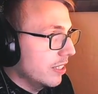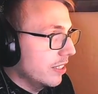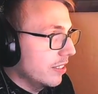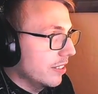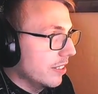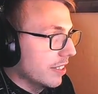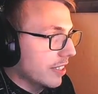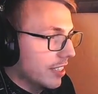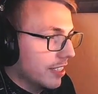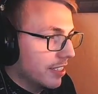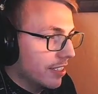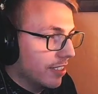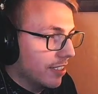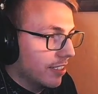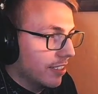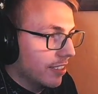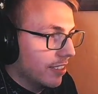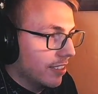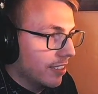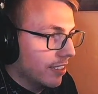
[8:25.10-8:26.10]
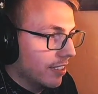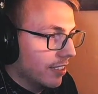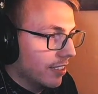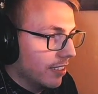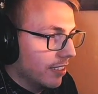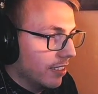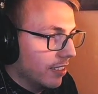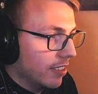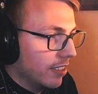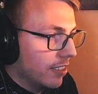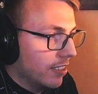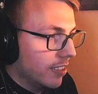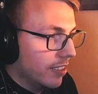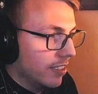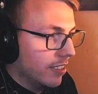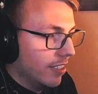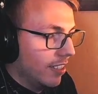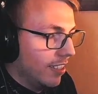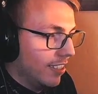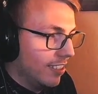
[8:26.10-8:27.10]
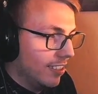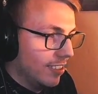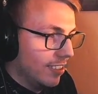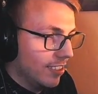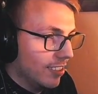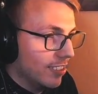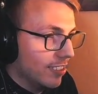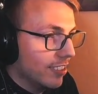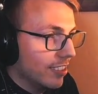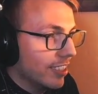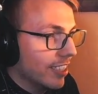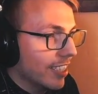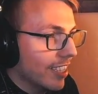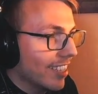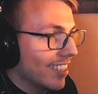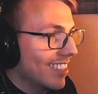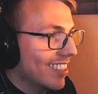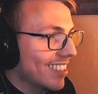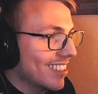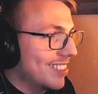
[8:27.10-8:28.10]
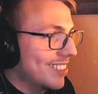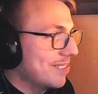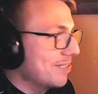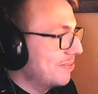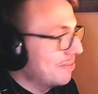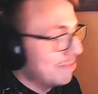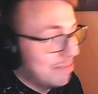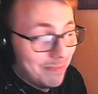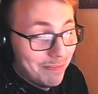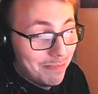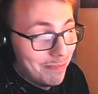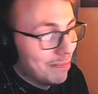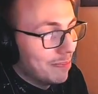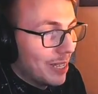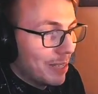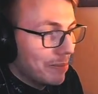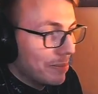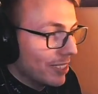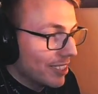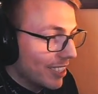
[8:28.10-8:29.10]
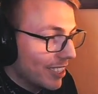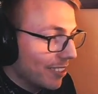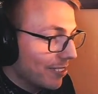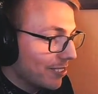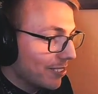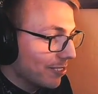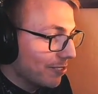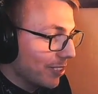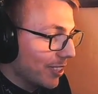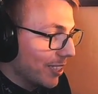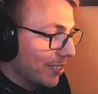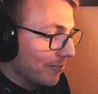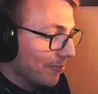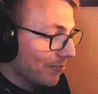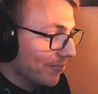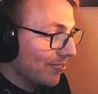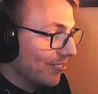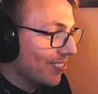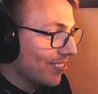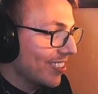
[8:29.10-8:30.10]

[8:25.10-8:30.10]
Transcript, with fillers: here's a small corner boost you can do. Yeah, maybe saves a frame.